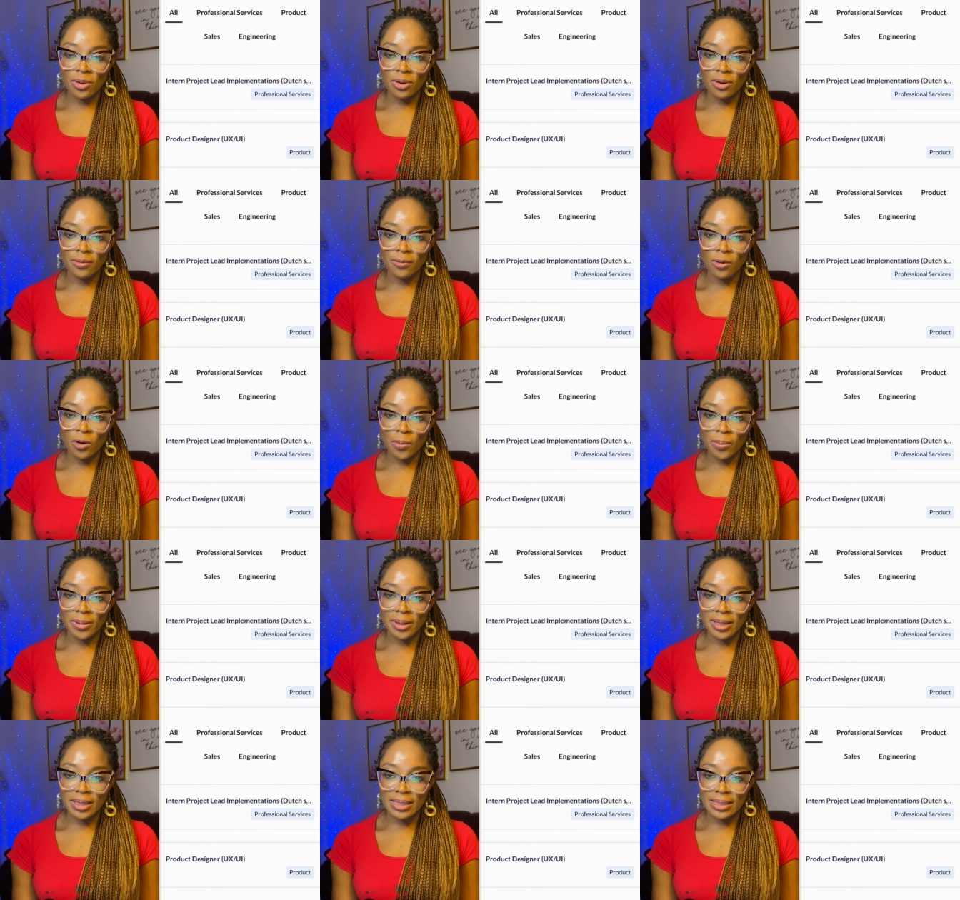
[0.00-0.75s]
of
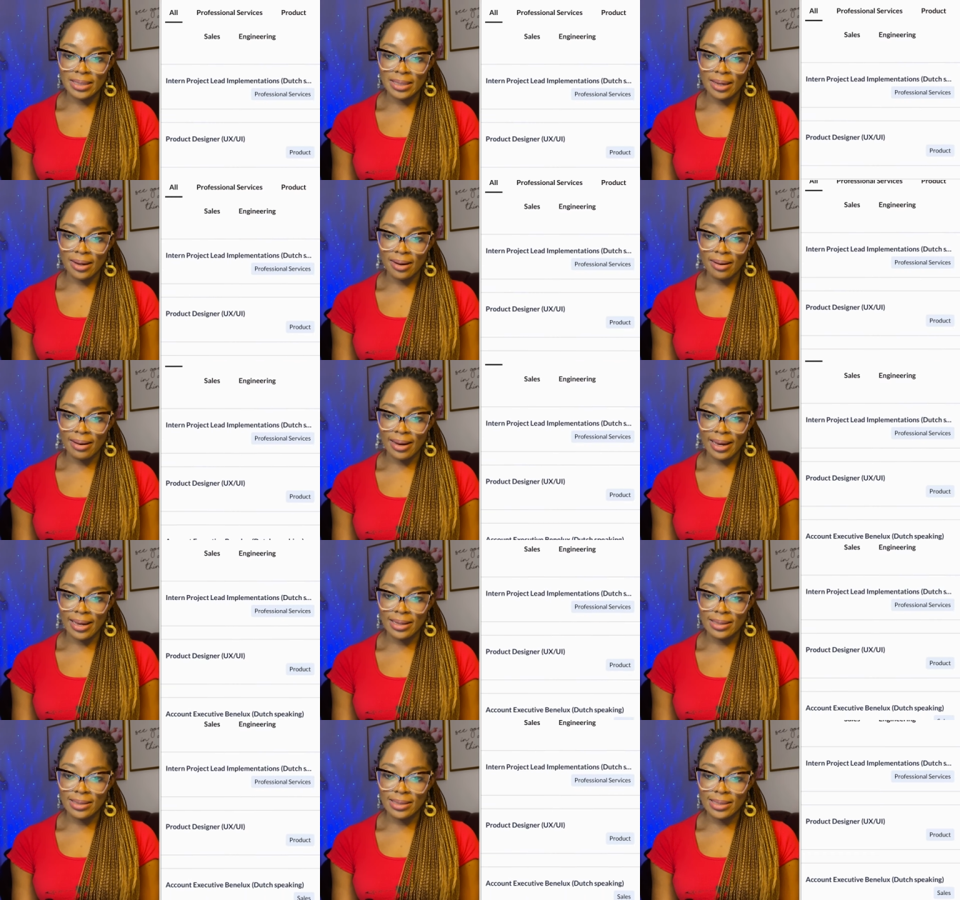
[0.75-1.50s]
openings here. I
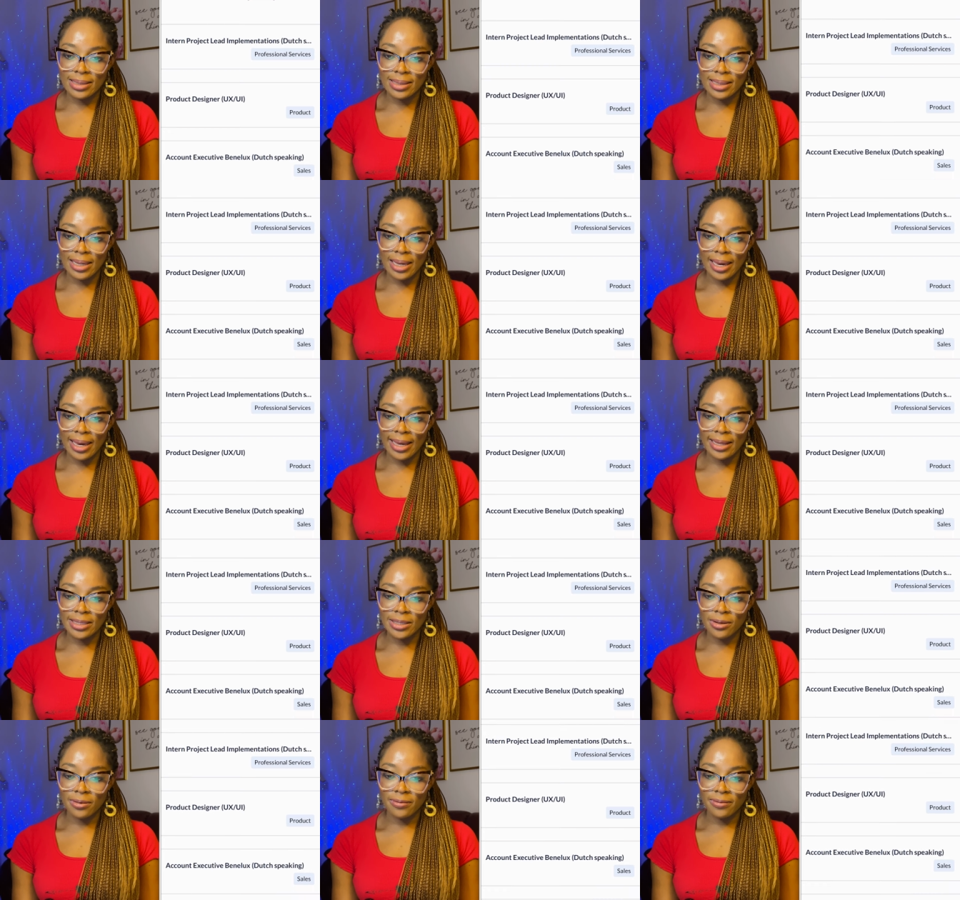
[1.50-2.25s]
can see
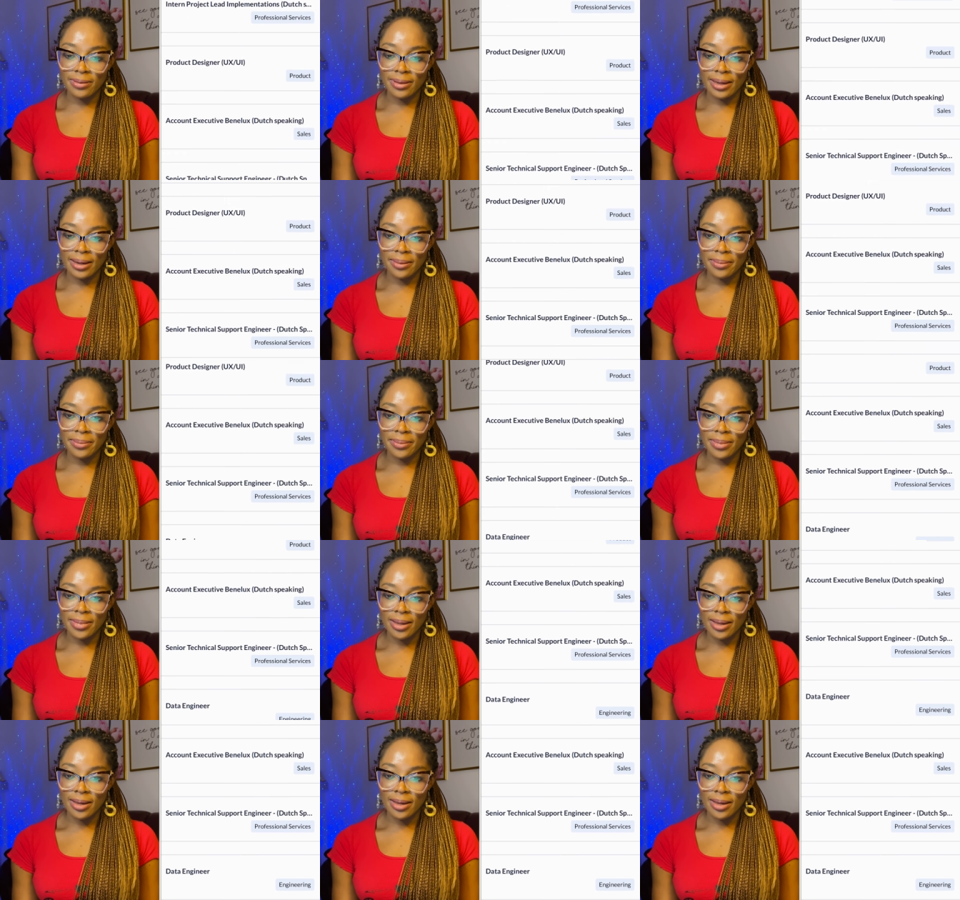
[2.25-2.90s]
eight of them.